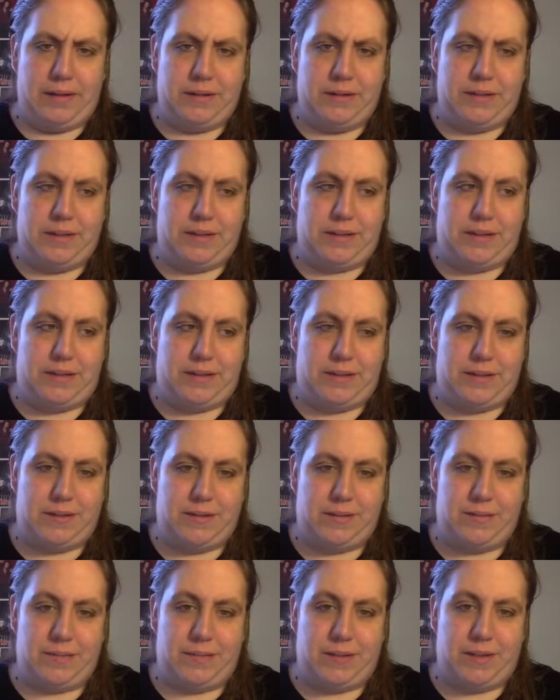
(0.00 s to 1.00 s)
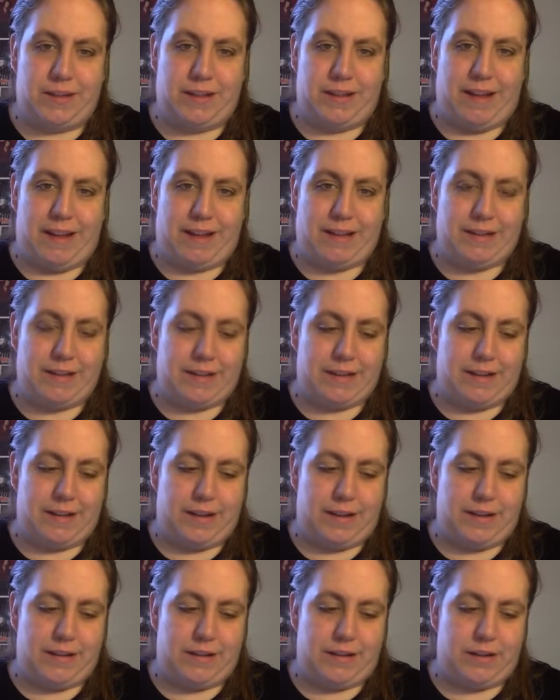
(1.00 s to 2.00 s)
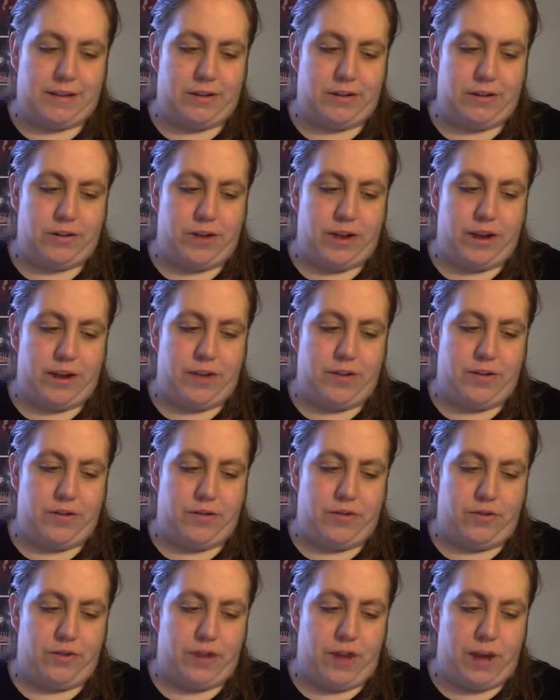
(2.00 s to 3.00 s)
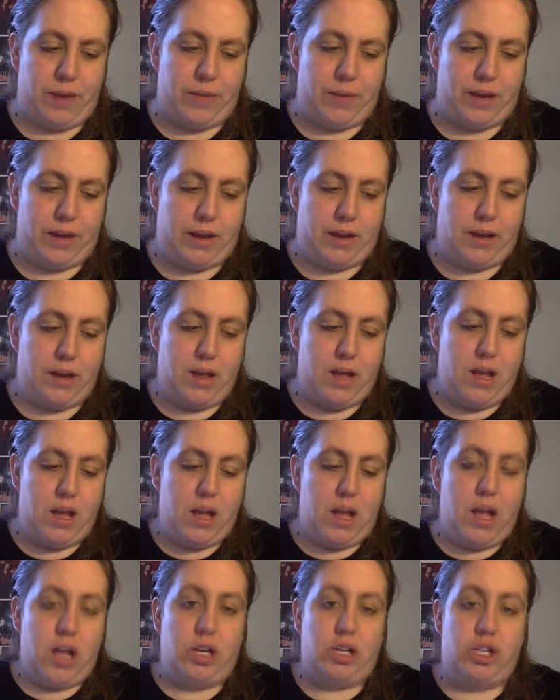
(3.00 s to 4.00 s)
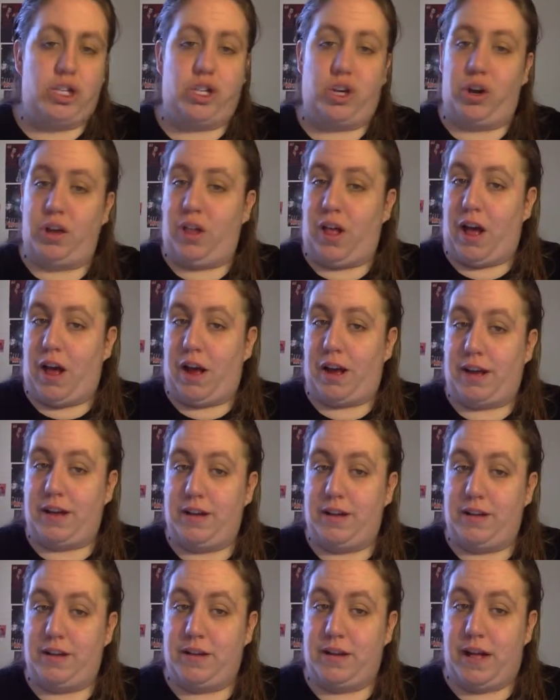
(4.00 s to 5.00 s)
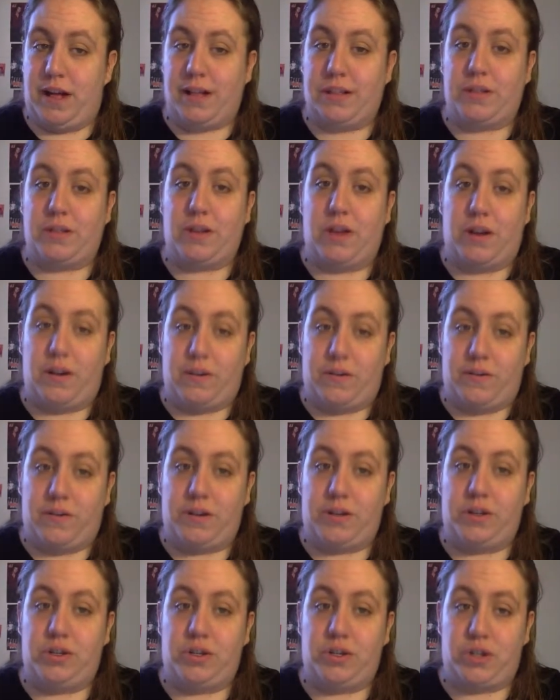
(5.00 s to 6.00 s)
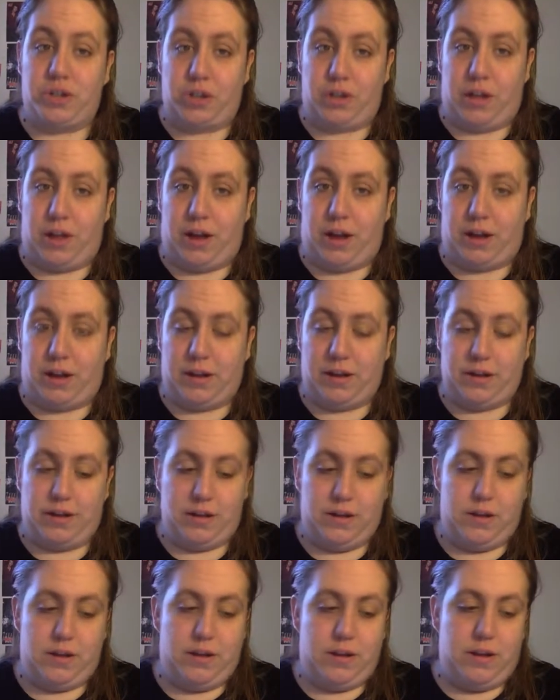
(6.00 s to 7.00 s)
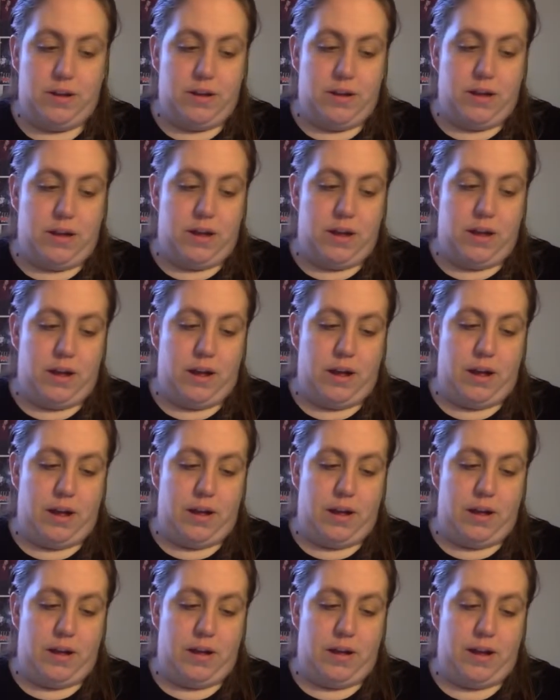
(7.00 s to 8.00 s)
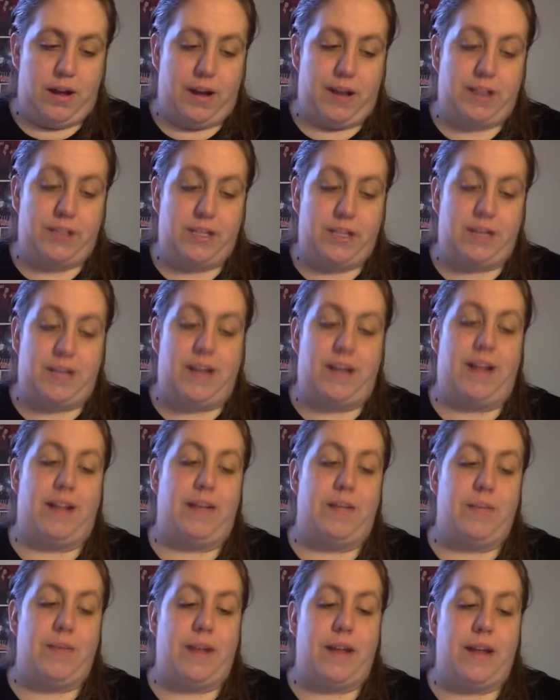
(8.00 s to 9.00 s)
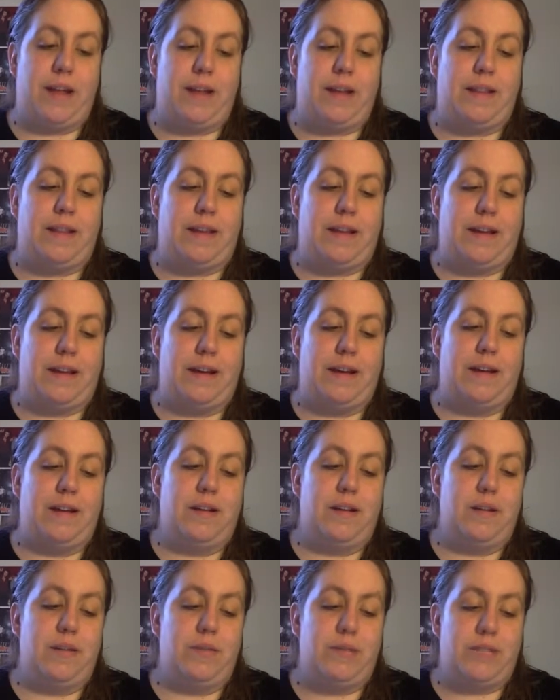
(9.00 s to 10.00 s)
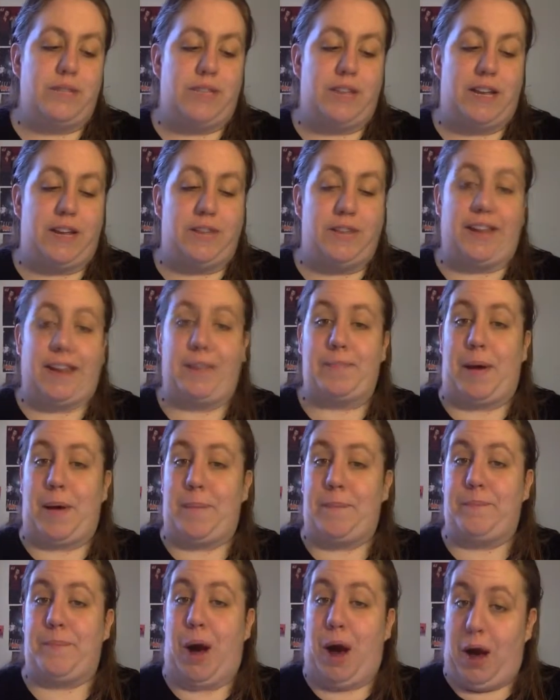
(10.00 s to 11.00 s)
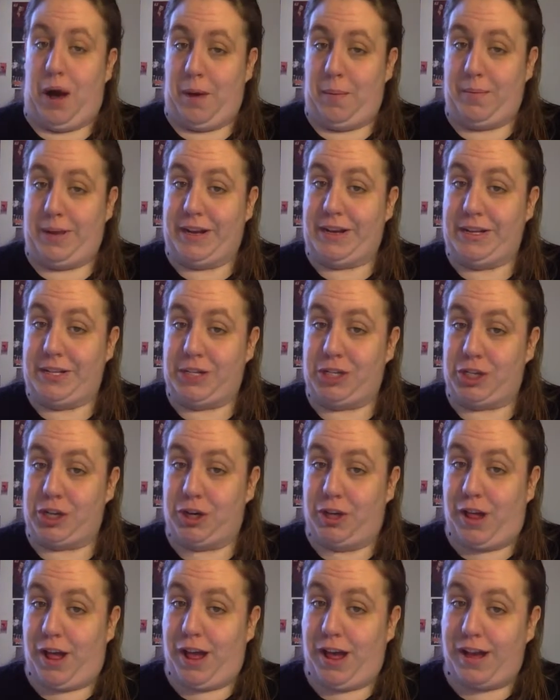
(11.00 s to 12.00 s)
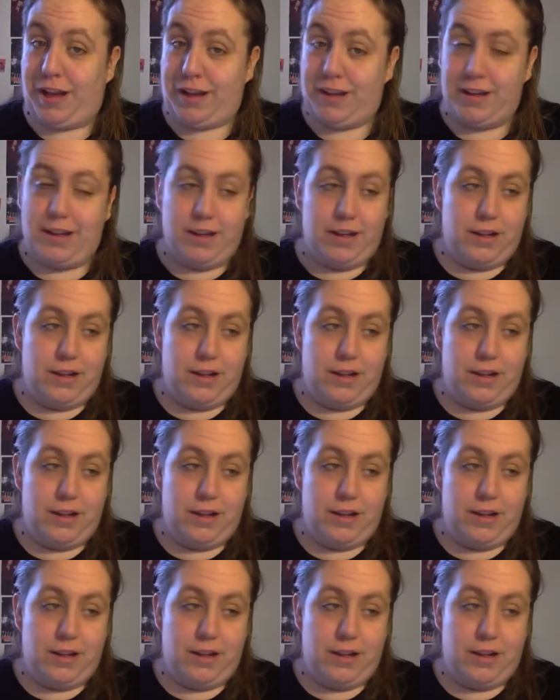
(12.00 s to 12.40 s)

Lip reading: Just some classic, great comedy. Sherlock. I love Sherlock. I actually made the mistake of getting my mom into Sherlock.